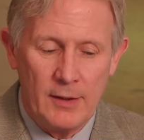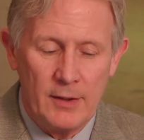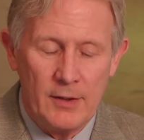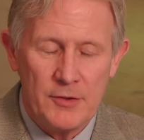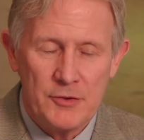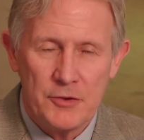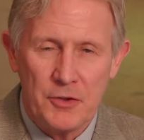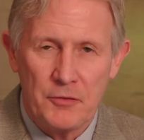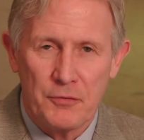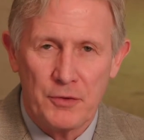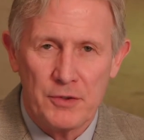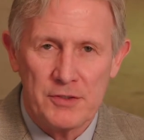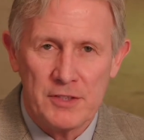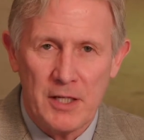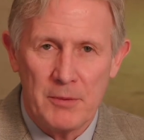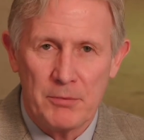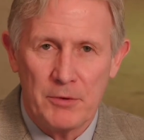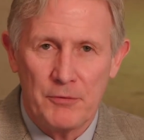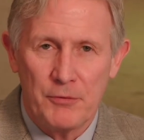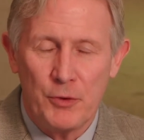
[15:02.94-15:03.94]
So for
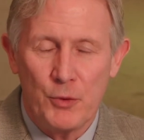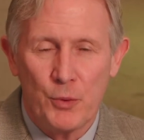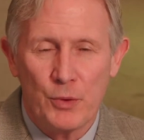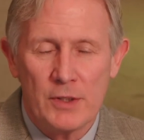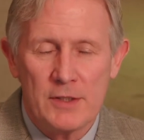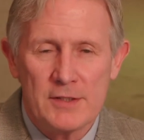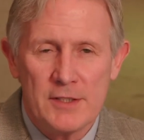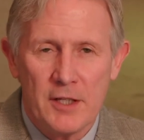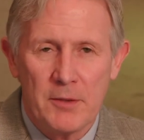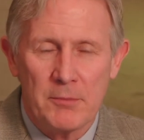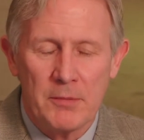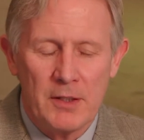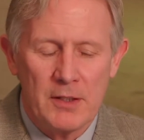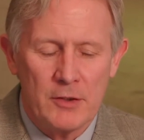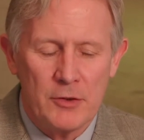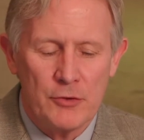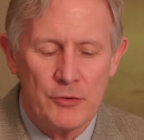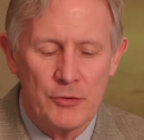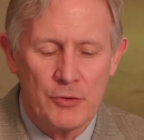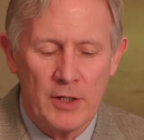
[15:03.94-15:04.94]
example, if you were to tell me that
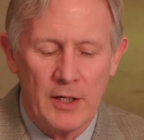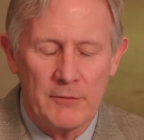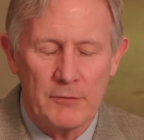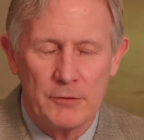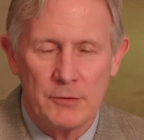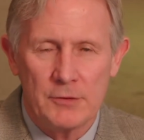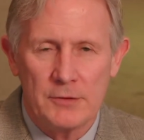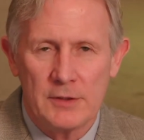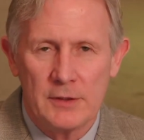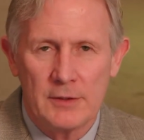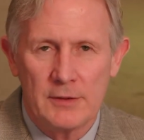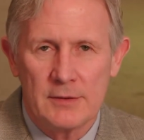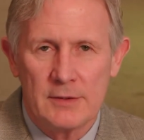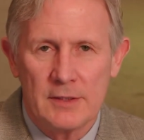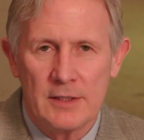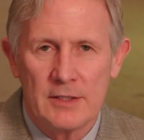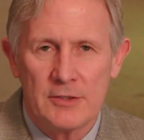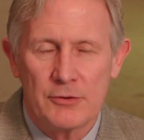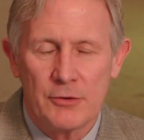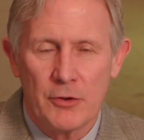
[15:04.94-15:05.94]
you traveled to
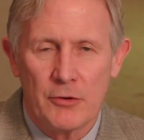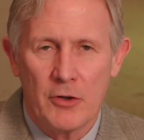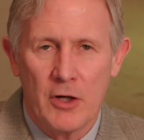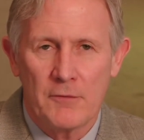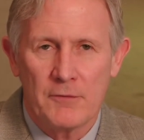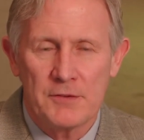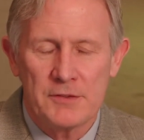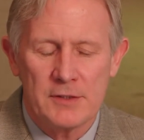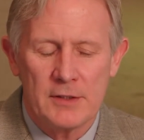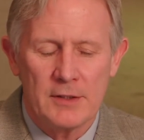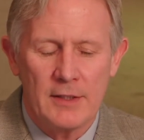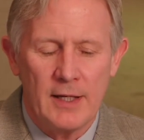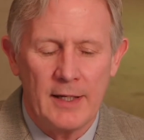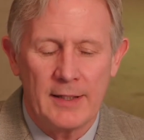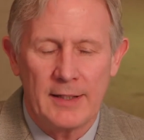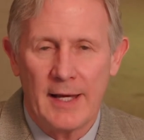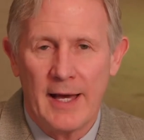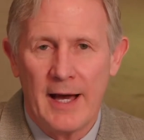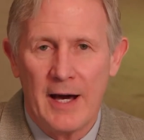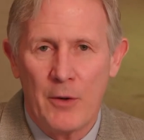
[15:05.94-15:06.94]
get to our office today
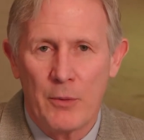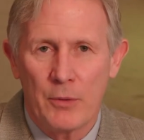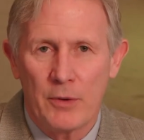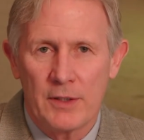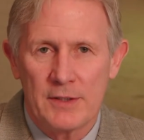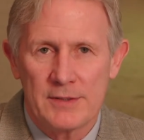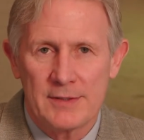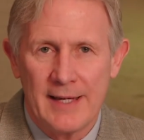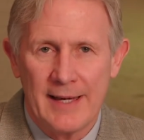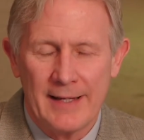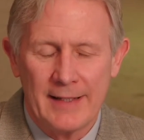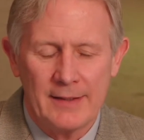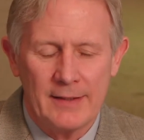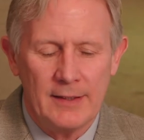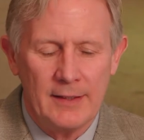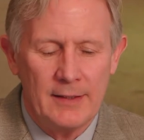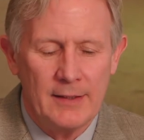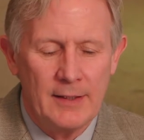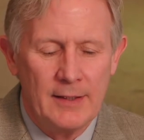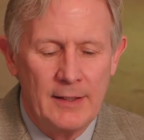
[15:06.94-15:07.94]
an hour
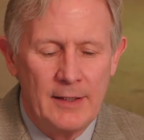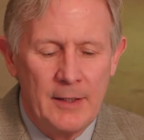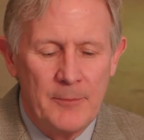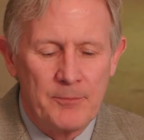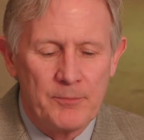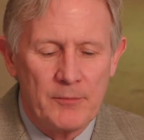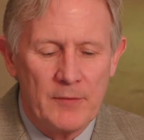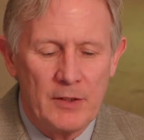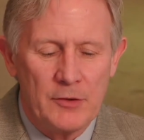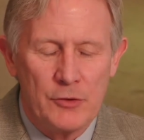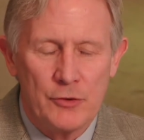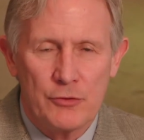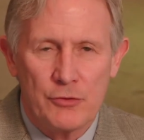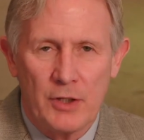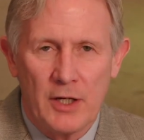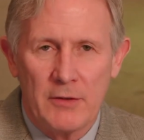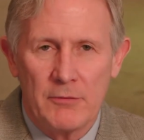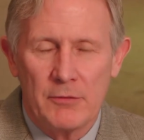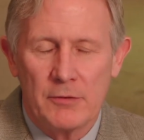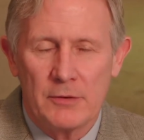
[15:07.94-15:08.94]
exactly, and you
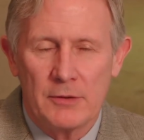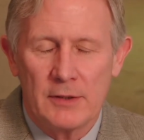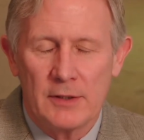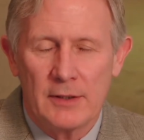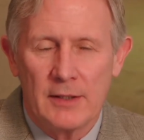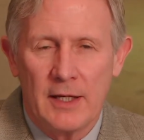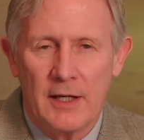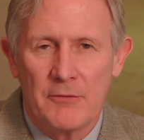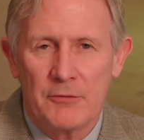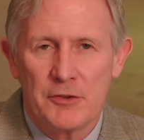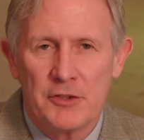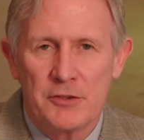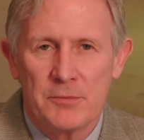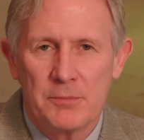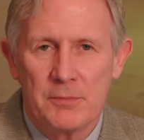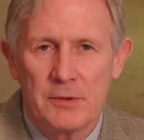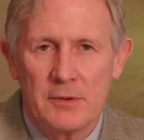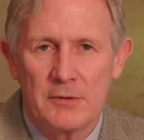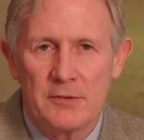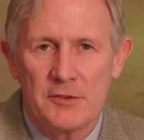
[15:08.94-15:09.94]
traveled average
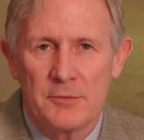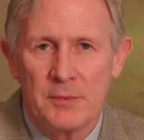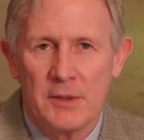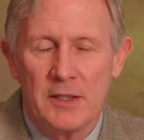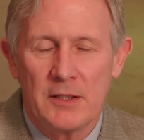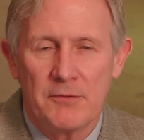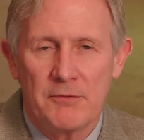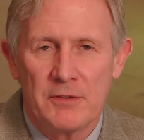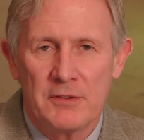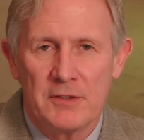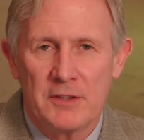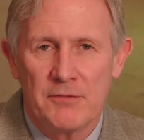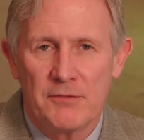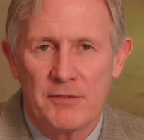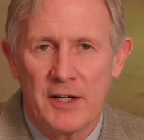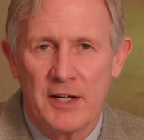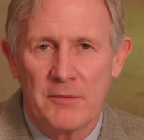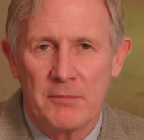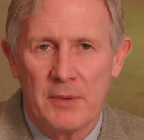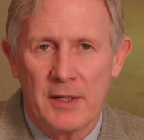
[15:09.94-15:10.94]
speed of
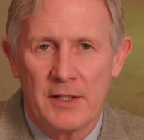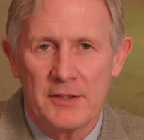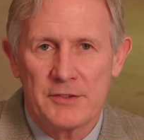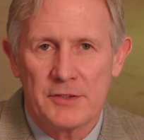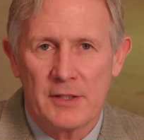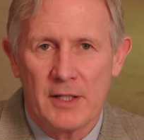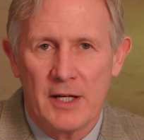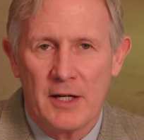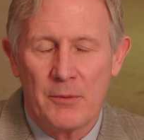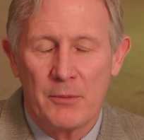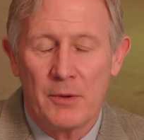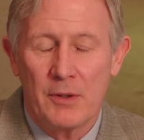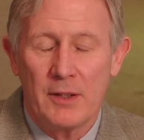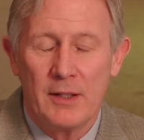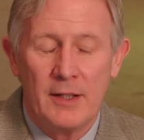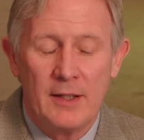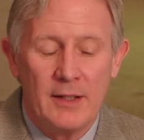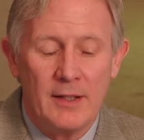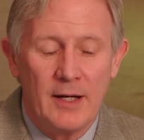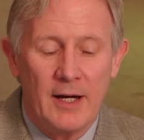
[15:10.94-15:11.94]
55 miles an hour,
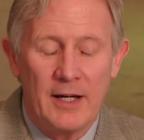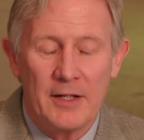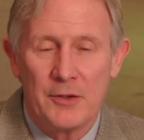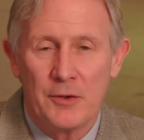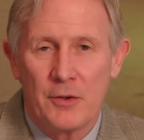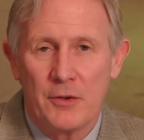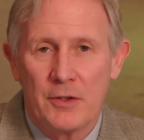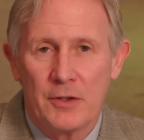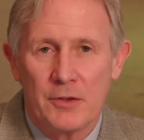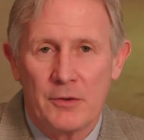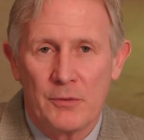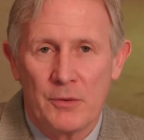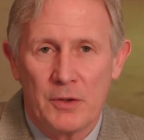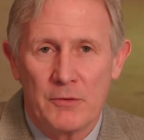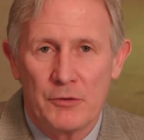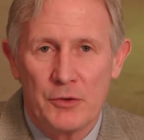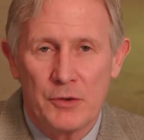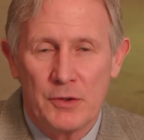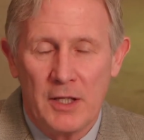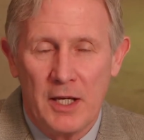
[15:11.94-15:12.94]
I know that
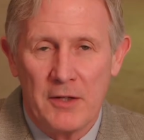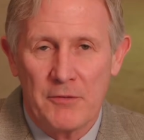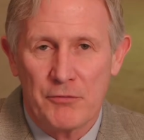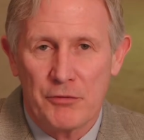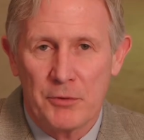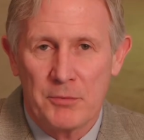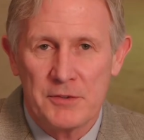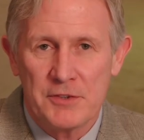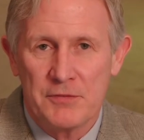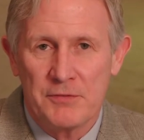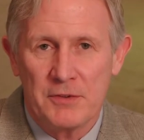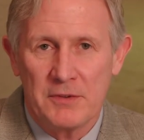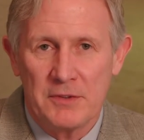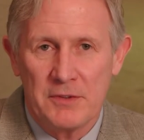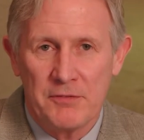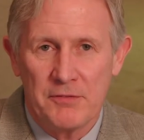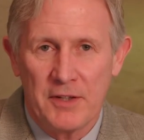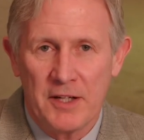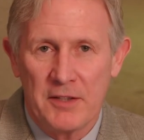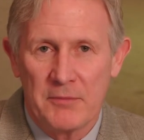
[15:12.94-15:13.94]
wherever you came from is
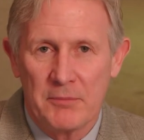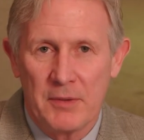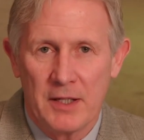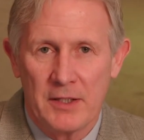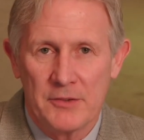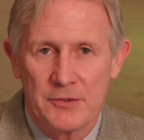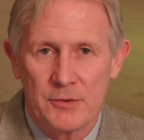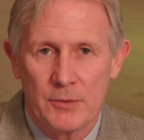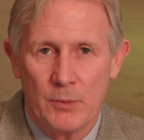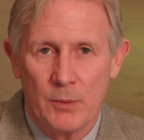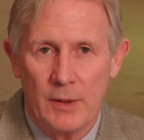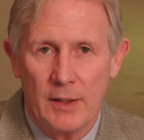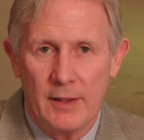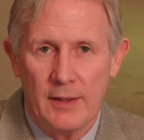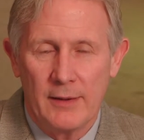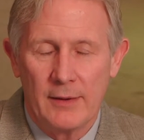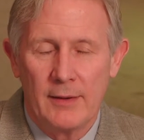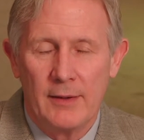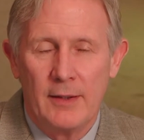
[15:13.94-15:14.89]
55 miles away.